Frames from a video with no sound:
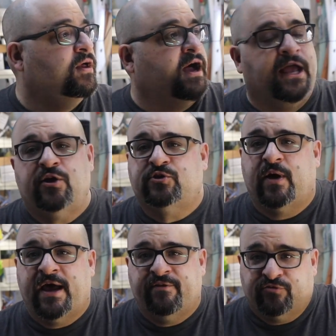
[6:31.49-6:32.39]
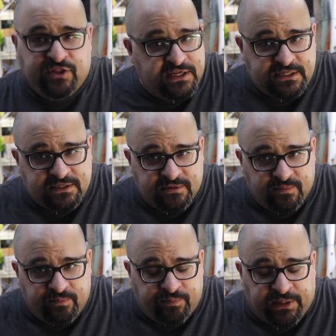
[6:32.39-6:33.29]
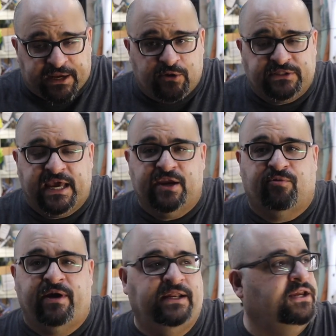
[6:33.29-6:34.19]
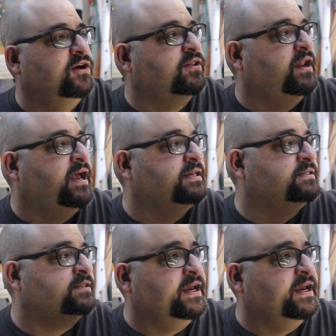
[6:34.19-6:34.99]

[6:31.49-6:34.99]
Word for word: I also have this pleco tank right here that has